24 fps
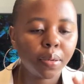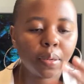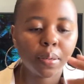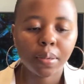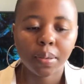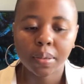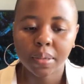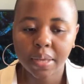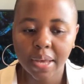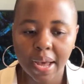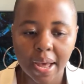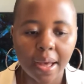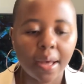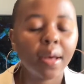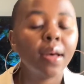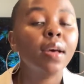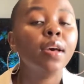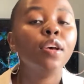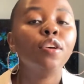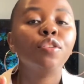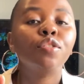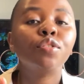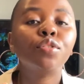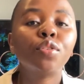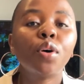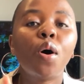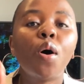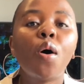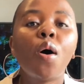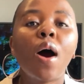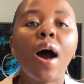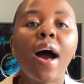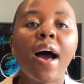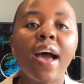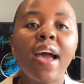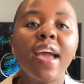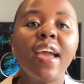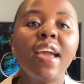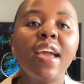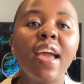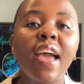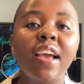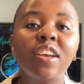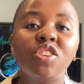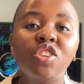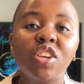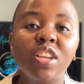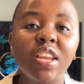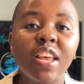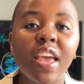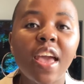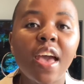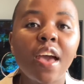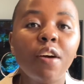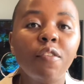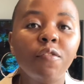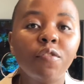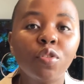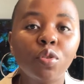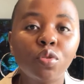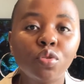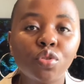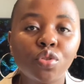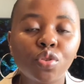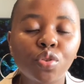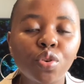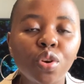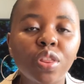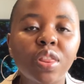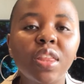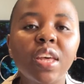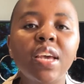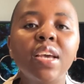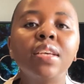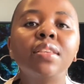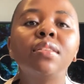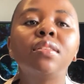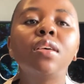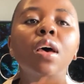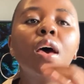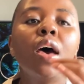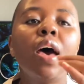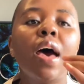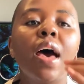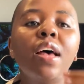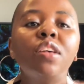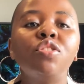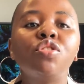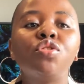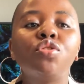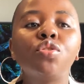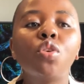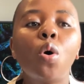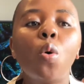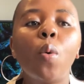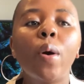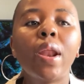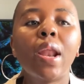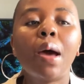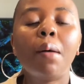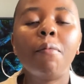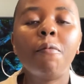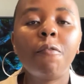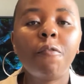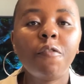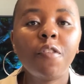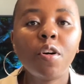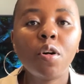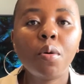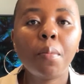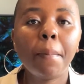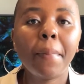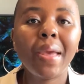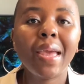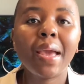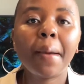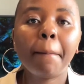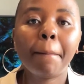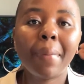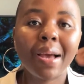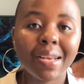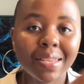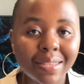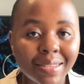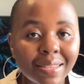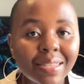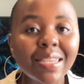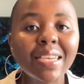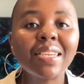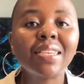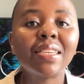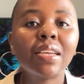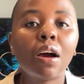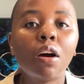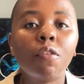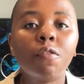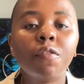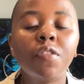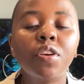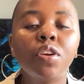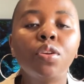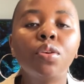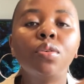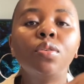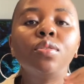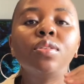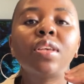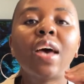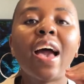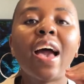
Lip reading: Yeah, so I actually have those 2 things. And so when I'm filming my sit down videos, I